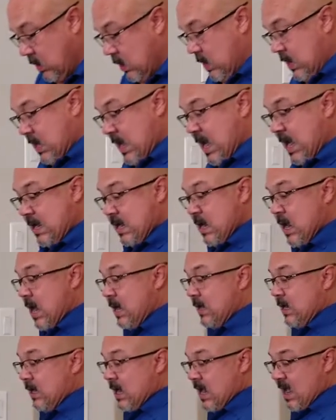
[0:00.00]
at
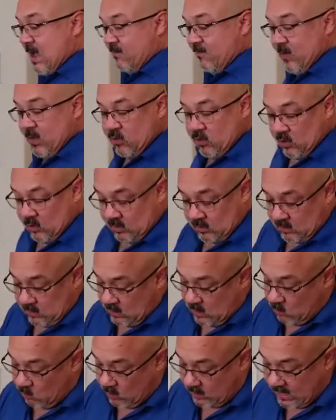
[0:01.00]
9.5 inches.
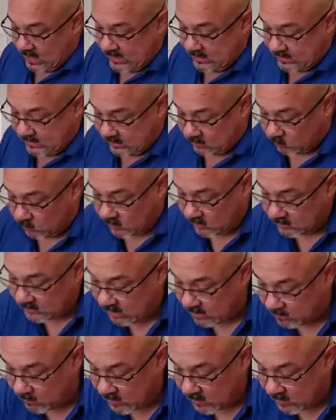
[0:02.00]
And what I did was I